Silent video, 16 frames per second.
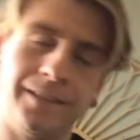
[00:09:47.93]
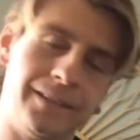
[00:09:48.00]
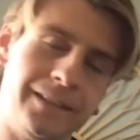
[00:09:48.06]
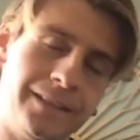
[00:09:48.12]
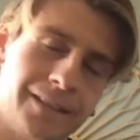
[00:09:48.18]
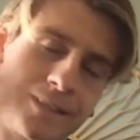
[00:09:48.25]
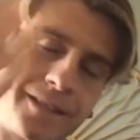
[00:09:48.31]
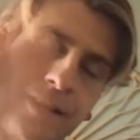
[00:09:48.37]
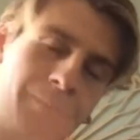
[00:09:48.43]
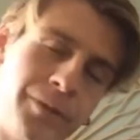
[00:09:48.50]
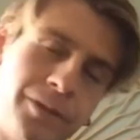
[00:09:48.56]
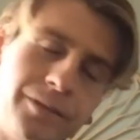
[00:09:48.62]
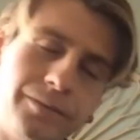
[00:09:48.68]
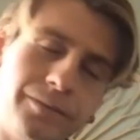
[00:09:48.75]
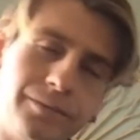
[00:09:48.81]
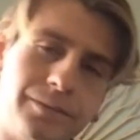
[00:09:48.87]
in the
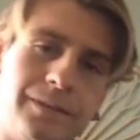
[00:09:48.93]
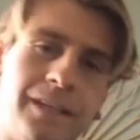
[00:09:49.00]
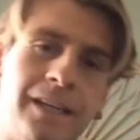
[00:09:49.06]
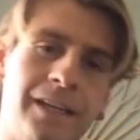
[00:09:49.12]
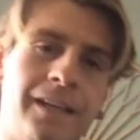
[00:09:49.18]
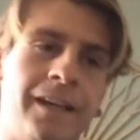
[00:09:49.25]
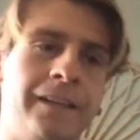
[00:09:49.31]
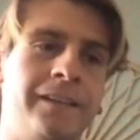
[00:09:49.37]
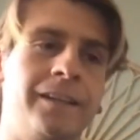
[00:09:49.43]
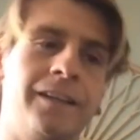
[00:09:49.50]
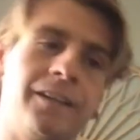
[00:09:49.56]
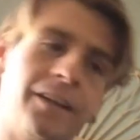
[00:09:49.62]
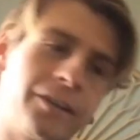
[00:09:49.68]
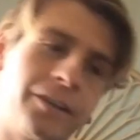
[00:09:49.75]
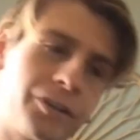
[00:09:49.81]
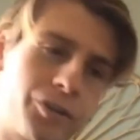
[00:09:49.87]
summer, and I
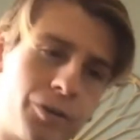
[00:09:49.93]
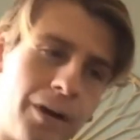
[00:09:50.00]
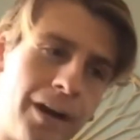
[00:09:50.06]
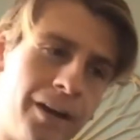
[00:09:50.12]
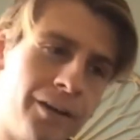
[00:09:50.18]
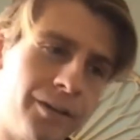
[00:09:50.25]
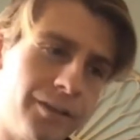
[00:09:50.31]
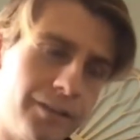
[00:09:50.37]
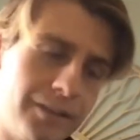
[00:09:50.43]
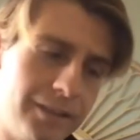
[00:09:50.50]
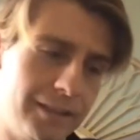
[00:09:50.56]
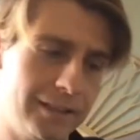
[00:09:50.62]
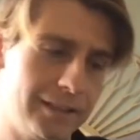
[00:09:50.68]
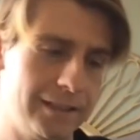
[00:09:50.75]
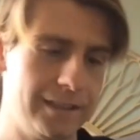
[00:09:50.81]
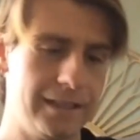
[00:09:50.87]
did another trial.
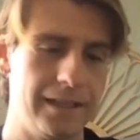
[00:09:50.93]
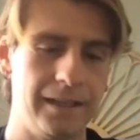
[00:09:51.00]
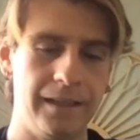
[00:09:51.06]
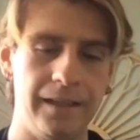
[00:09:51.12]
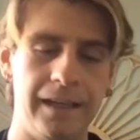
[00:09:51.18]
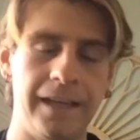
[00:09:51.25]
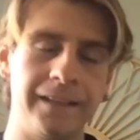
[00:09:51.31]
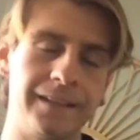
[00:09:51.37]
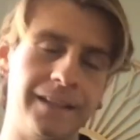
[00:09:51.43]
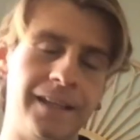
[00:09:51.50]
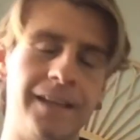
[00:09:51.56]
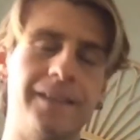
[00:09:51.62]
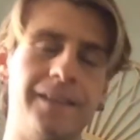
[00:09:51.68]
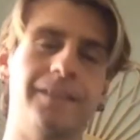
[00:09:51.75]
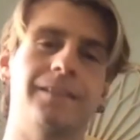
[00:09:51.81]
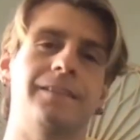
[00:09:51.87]
At the
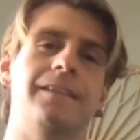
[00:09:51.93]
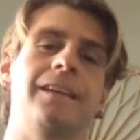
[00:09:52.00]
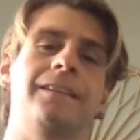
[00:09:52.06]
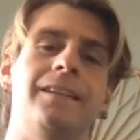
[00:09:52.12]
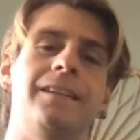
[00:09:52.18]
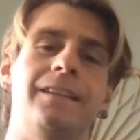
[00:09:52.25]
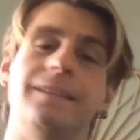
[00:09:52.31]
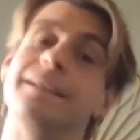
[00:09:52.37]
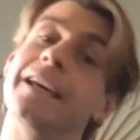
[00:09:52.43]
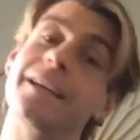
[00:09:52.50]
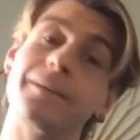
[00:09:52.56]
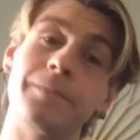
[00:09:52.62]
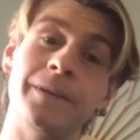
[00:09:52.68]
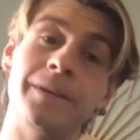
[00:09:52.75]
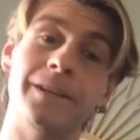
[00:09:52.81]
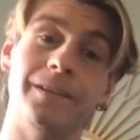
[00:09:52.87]
end, they didn't
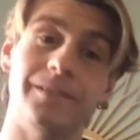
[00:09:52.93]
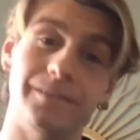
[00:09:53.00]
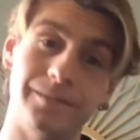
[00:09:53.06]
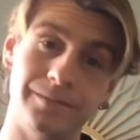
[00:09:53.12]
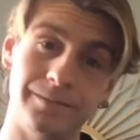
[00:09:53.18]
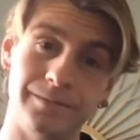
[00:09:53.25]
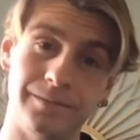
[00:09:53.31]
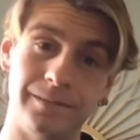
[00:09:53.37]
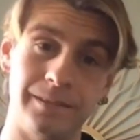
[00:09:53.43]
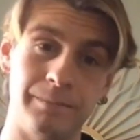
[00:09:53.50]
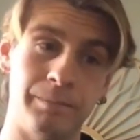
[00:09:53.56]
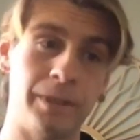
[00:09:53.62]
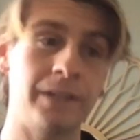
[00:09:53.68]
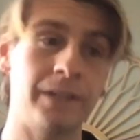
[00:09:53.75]
take me, but